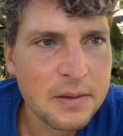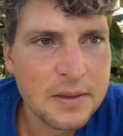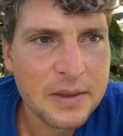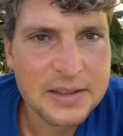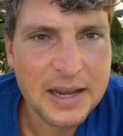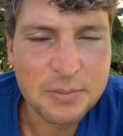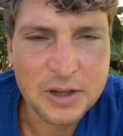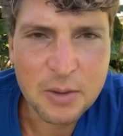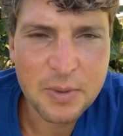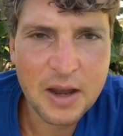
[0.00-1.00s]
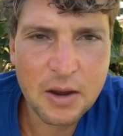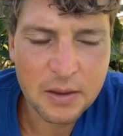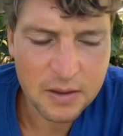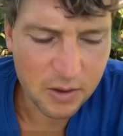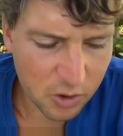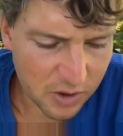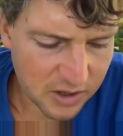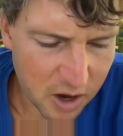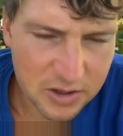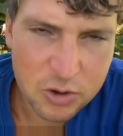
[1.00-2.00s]
Samsung Mal, who is
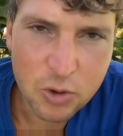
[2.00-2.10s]
also